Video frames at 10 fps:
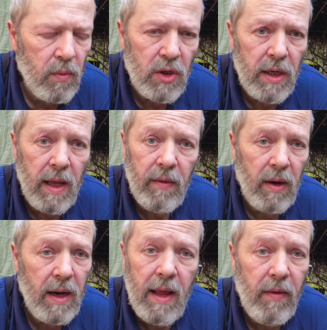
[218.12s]
which it
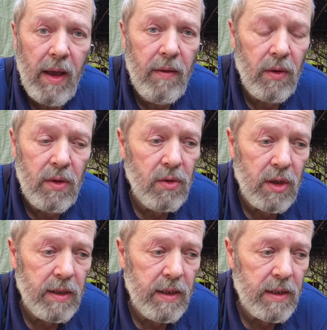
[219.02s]
never ever
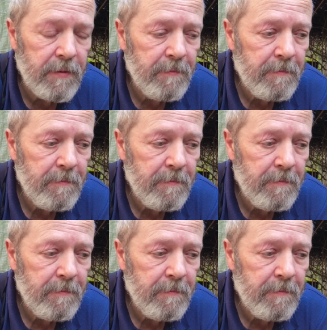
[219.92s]
usually is.